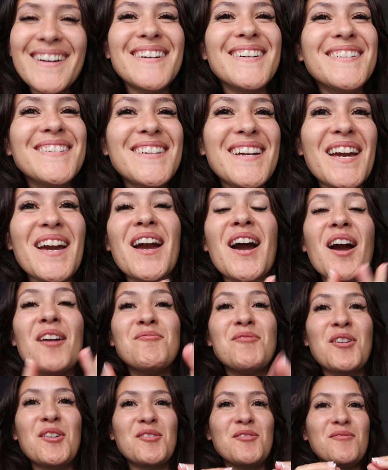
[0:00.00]
Okay,
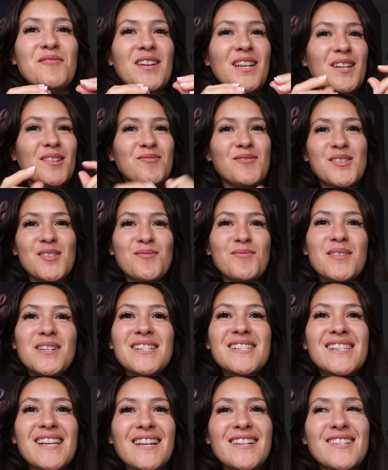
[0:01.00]
I'm home and I'm super
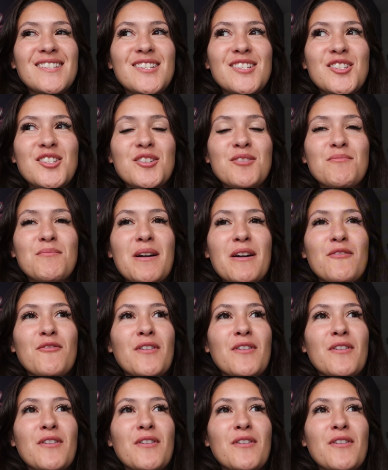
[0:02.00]
excited to share my